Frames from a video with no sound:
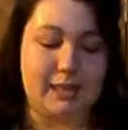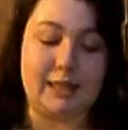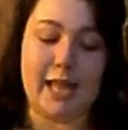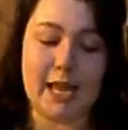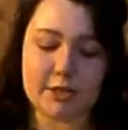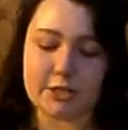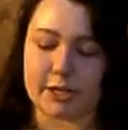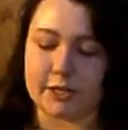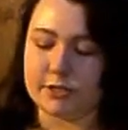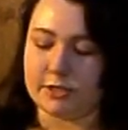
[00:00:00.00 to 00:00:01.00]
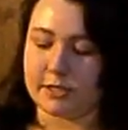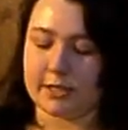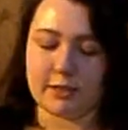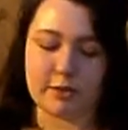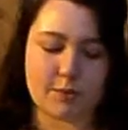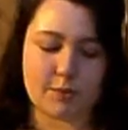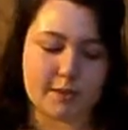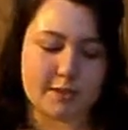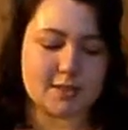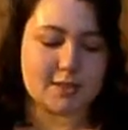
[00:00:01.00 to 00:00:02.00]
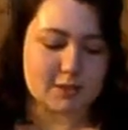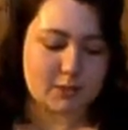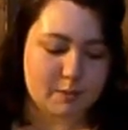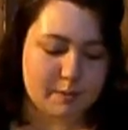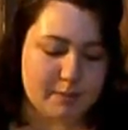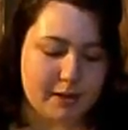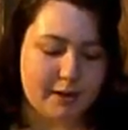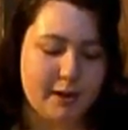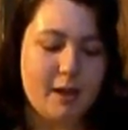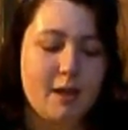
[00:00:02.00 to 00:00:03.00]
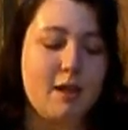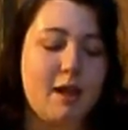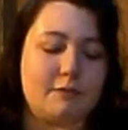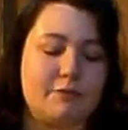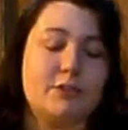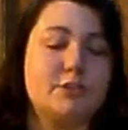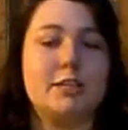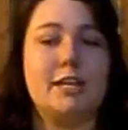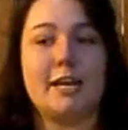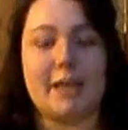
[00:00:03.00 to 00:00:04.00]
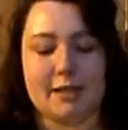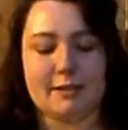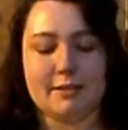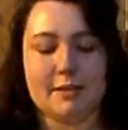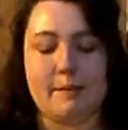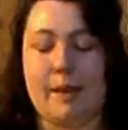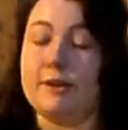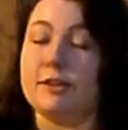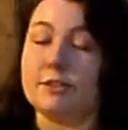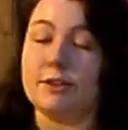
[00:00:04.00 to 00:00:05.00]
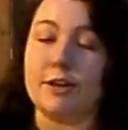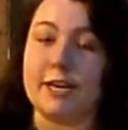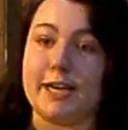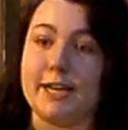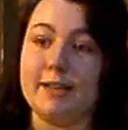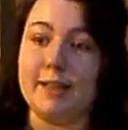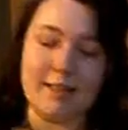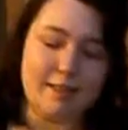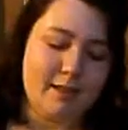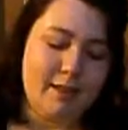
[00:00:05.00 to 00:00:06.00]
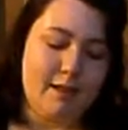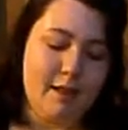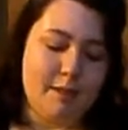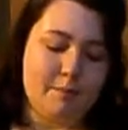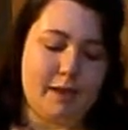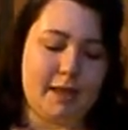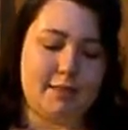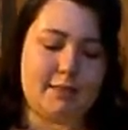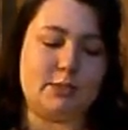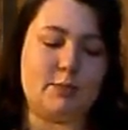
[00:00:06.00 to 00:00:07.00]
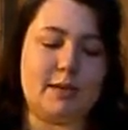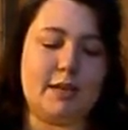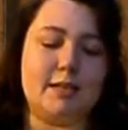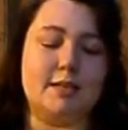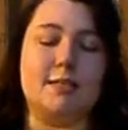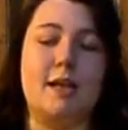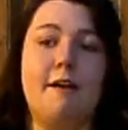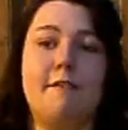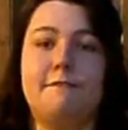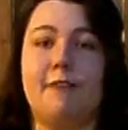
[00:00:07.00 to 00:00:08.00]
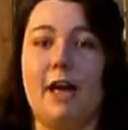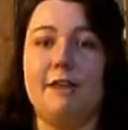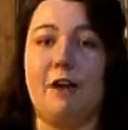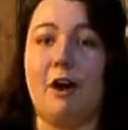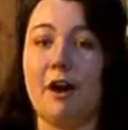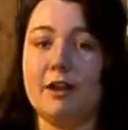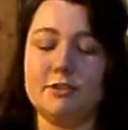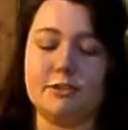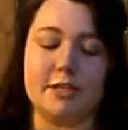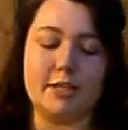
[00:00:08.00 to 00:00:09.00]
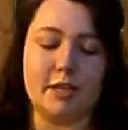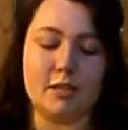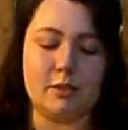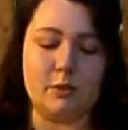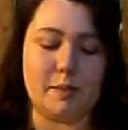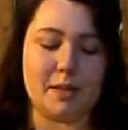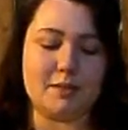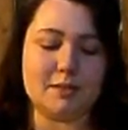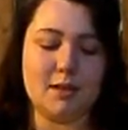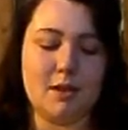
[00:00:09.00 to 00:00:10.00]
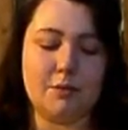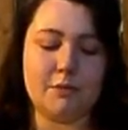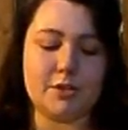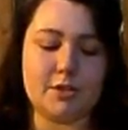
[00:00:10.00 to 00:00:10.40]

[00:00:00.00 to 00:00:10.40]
lantern, just like the little one. This is a little bit bigger. Unfortunately, again, the batteries are not in it. But this one is 500 lumens, which